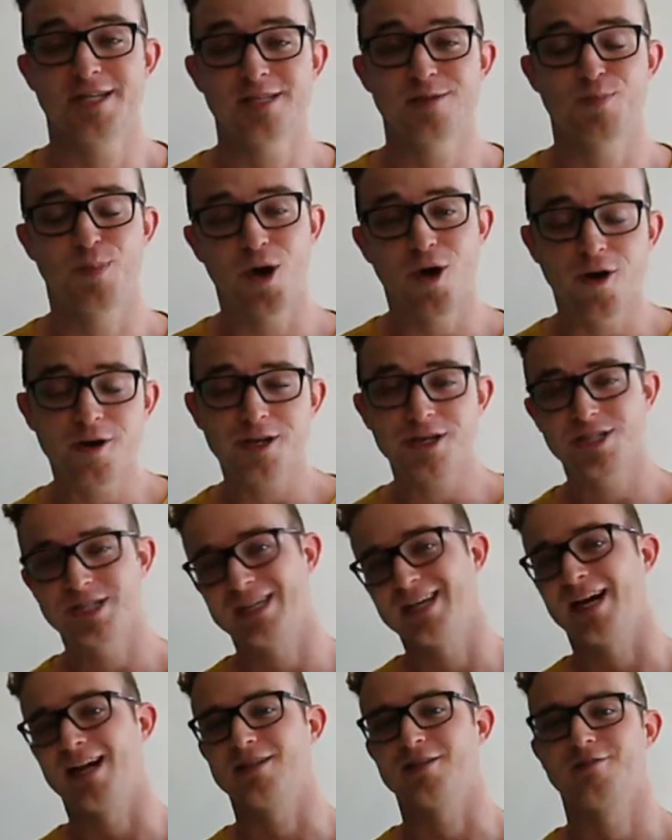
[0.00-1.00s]
is party
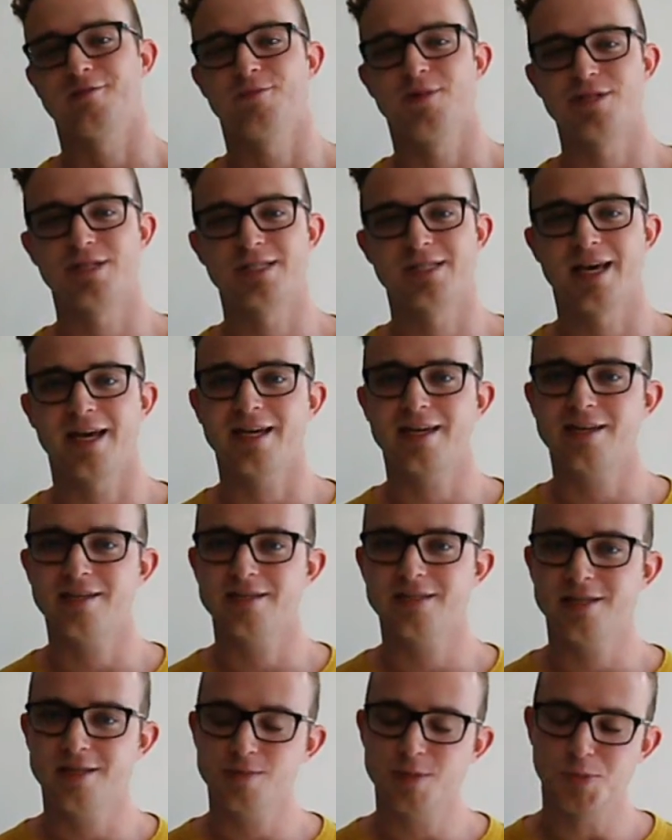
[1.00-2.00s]
chat, much like
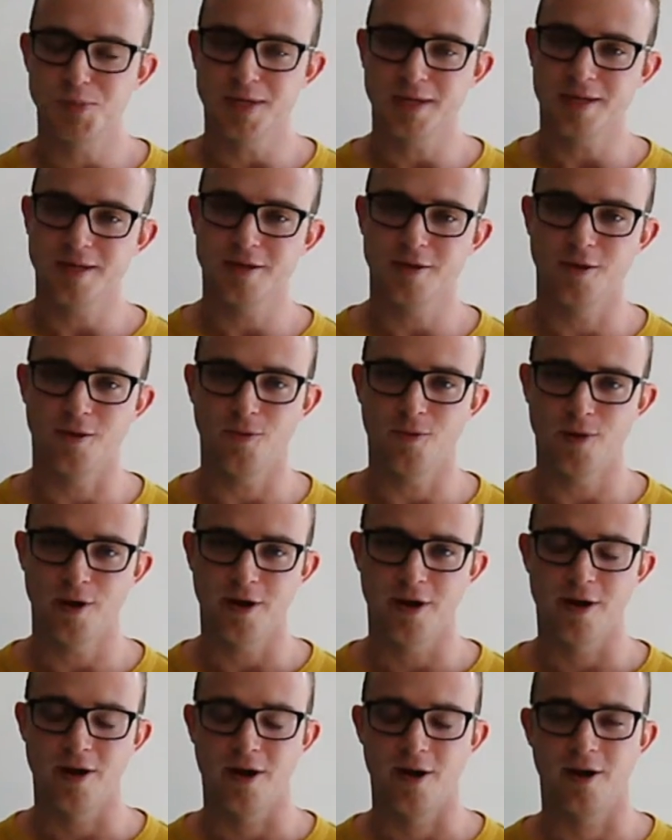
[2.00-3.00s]
TeamSpeak,
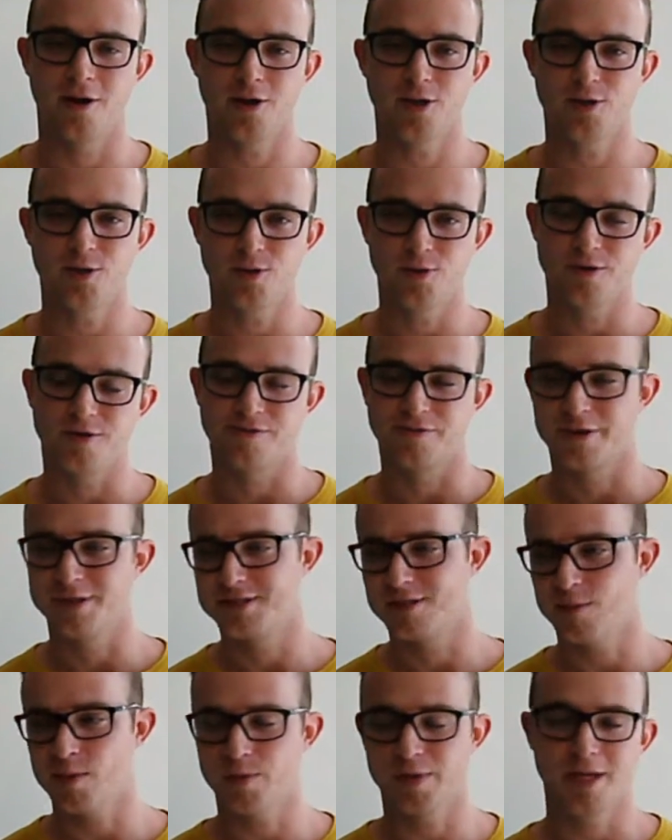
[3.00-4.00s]
where you and your
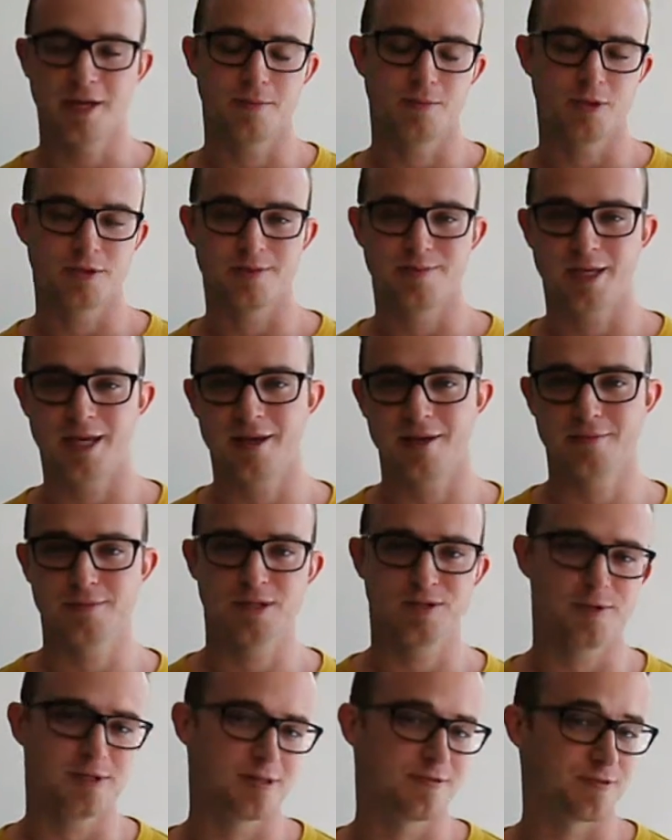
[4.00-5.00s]
friends can be playing multiple
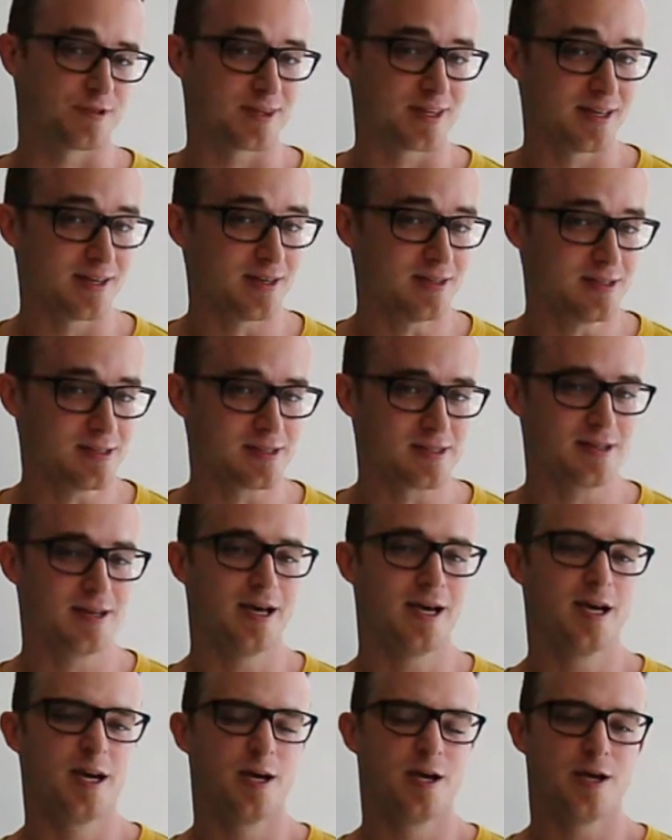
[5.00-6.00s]
games, doing different things.
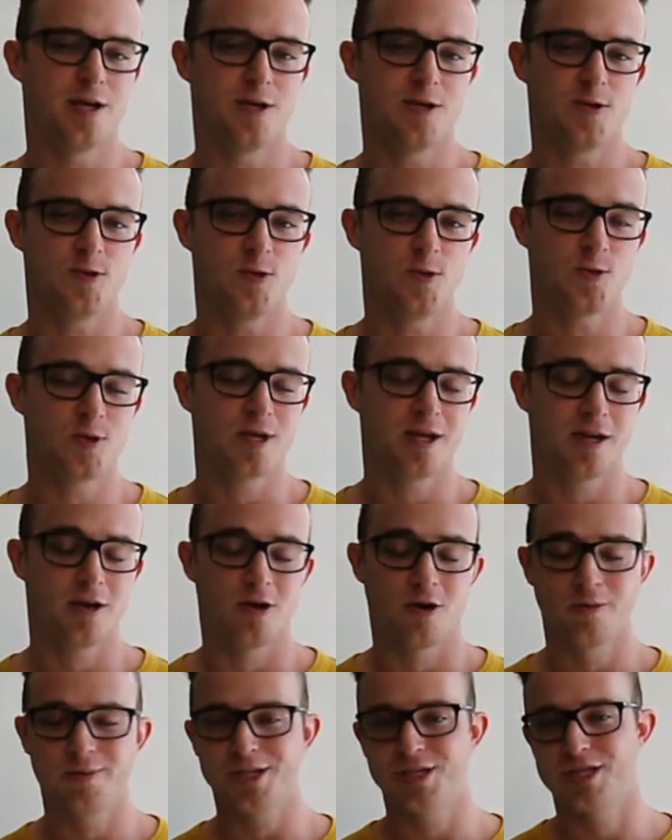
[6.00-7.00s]
You can
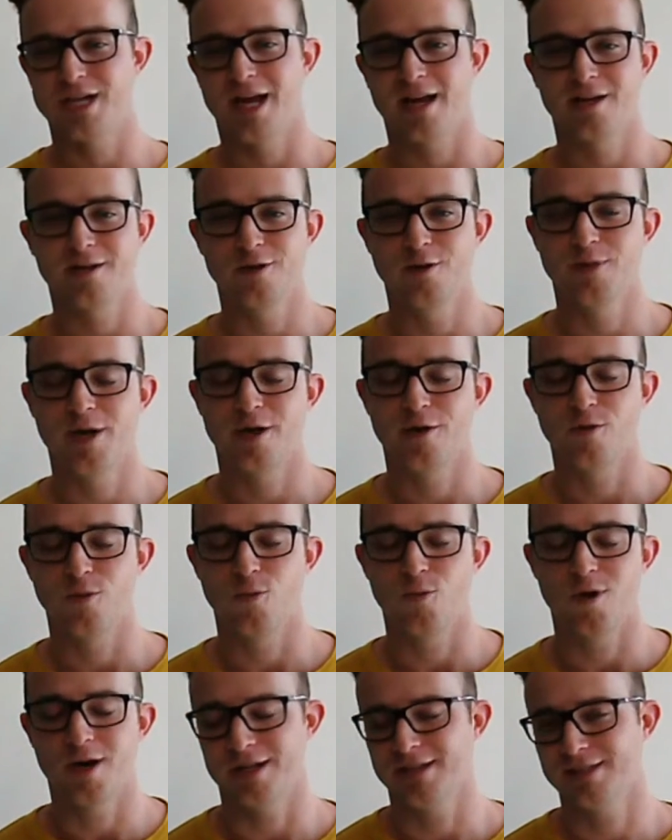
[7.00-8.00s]
all be chatting no matter
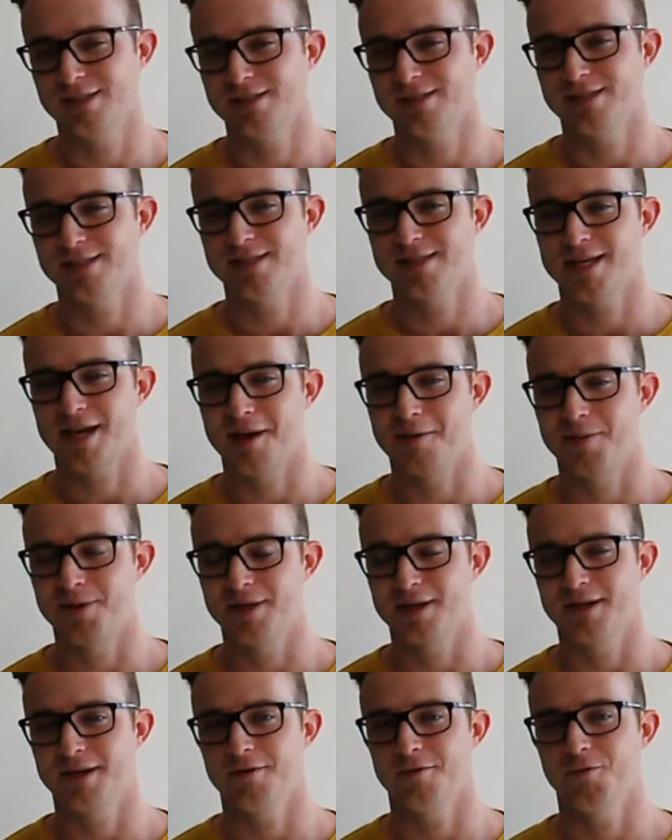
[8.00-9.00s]
what is
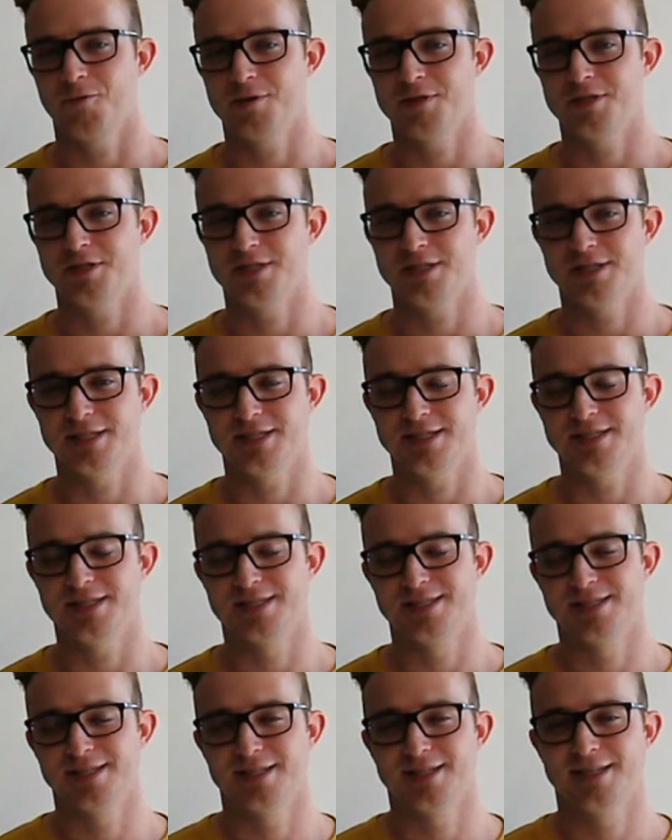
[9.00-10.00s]
happening, which is
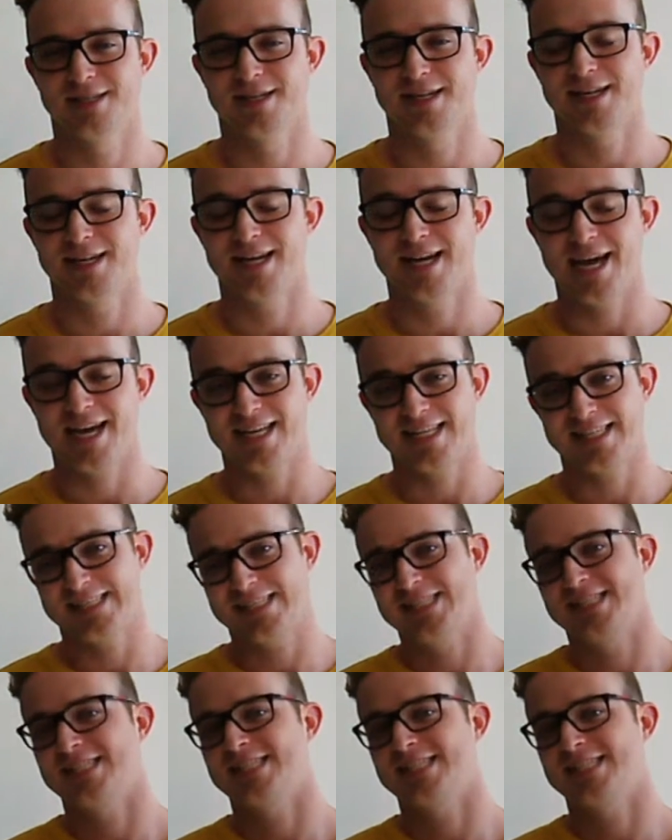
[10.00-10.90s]
nice.